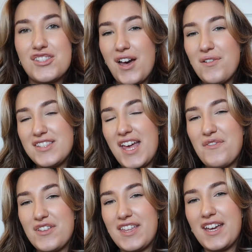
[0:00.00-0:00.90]
So that was
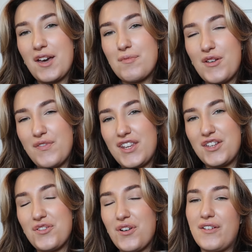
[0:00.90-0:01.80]
everything in my
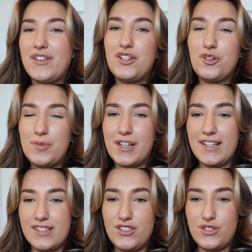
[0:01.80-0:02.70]
video. I really hope you
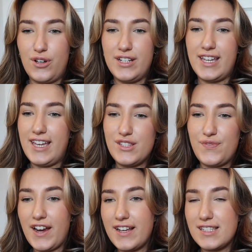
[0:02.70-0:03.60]
guys enjoyed it. It's
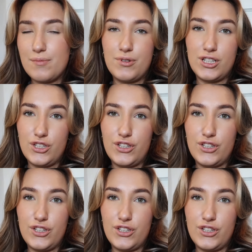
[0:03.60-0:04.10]
very simple